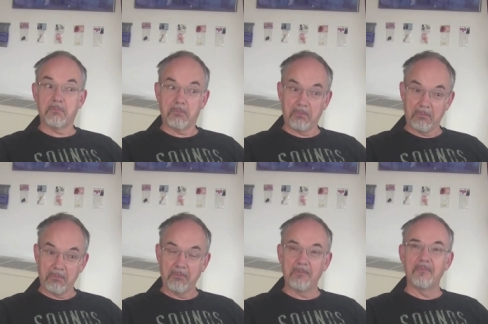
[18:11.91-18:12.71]
and
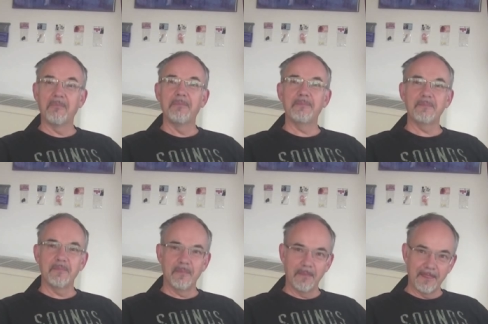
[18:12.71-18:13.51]
prepare it
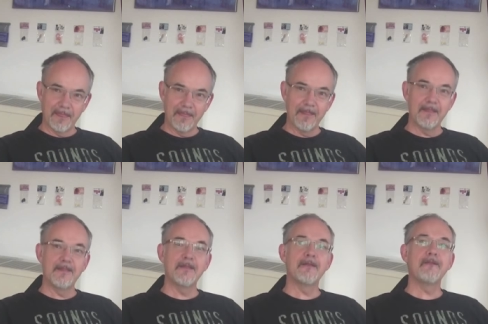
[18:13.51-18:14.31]
for
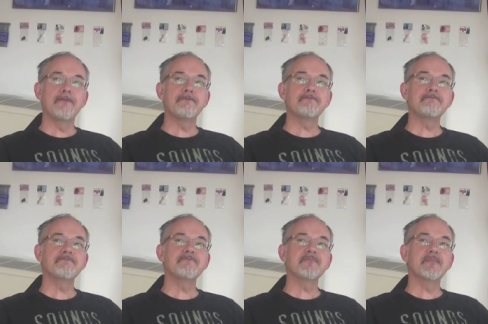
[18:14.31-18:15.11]
contact with
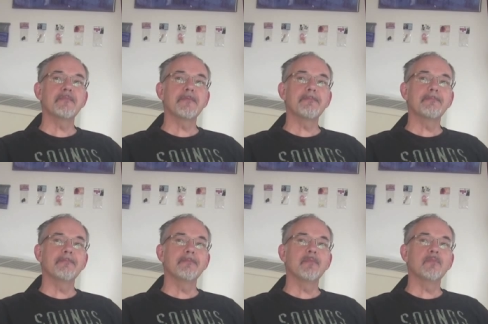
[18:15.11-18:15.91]
divine
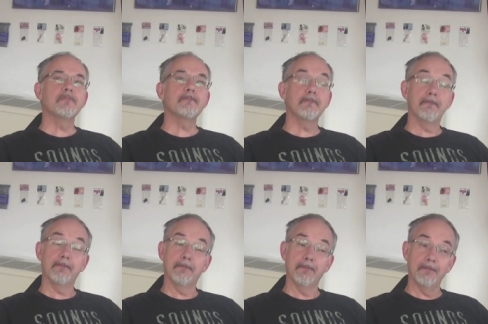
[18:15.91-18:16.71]
influences. Mm